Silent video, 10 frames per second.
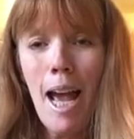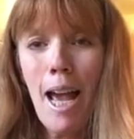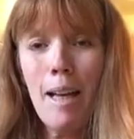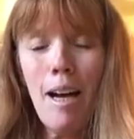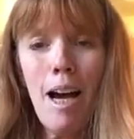
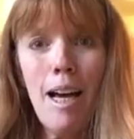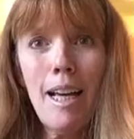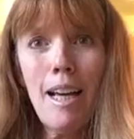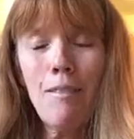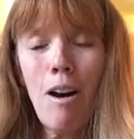And I
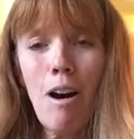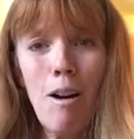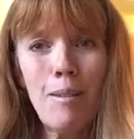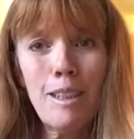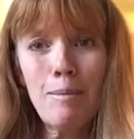have
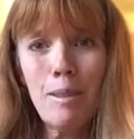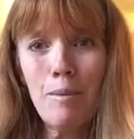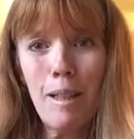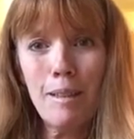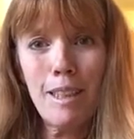always been
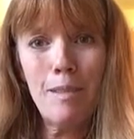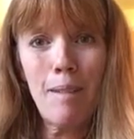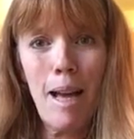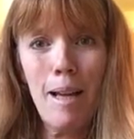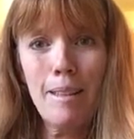
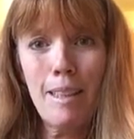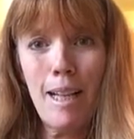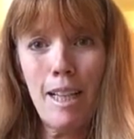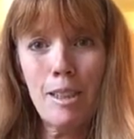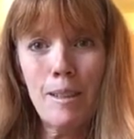welcome at the
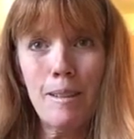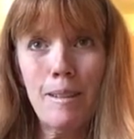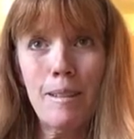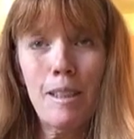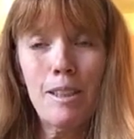National